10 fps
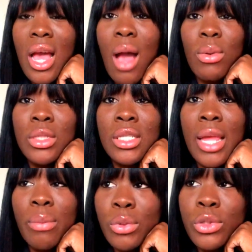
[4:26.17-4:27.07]
I was
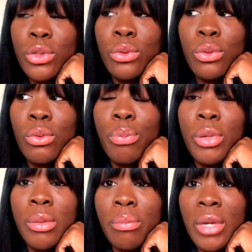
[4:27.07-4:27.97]
able to
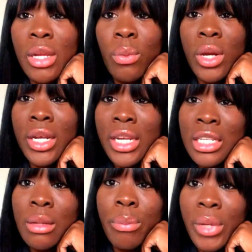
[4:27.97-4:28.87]
put money where it
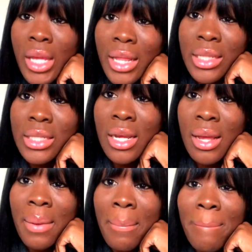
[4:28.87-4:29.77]
needed to be at the
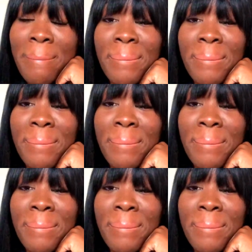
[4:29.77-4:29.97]
time.